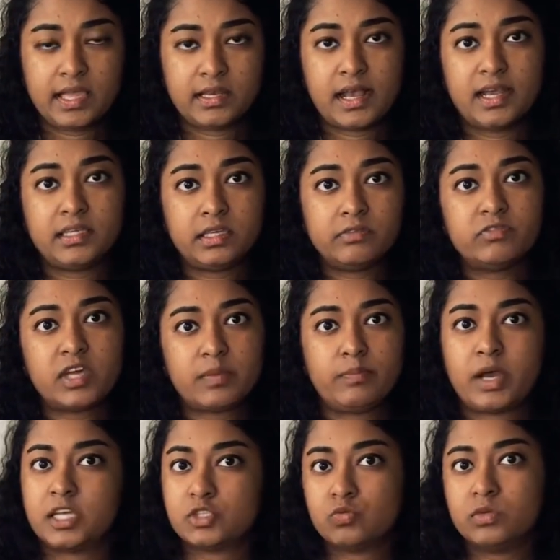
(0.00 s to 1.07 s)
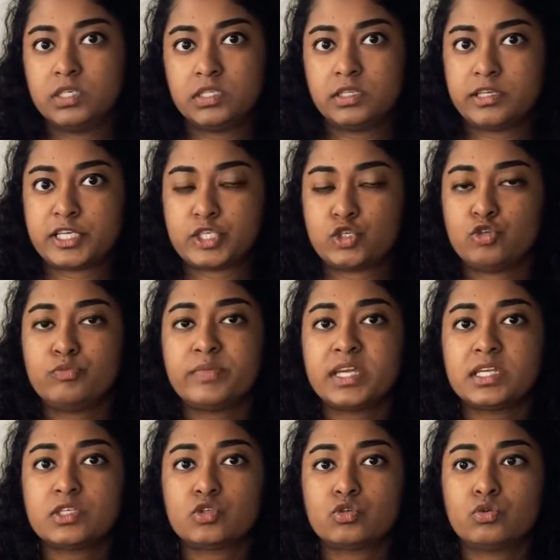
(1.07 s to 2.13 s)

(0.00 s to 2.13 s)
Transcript: and I give that password in the resume,